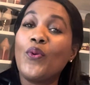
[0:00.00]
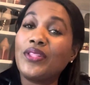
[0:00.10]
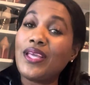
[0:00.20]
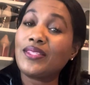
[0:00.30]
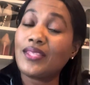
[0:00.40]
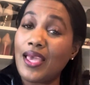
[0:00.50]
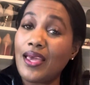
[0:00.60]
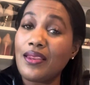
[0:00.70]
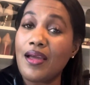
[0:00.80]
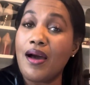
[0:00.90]
With that
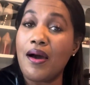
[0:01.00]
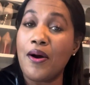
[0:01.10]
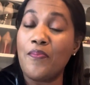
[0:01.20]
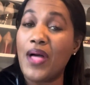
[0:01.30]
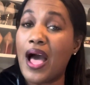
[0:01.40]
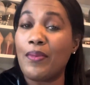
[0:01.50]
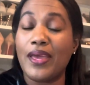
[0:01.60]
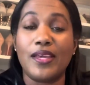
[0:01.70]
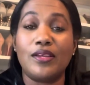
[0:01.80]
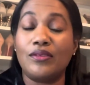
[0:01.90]
said,
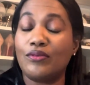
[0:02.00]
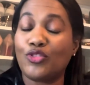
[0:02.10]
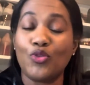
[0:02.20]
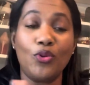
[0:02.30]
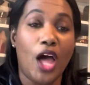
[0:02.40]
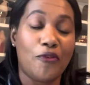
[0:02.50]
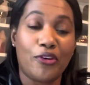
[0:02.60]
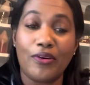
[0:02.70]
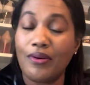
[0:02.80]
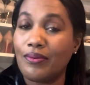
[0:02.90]
I'm a shoe
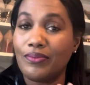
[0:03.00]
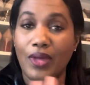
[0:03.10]
lover.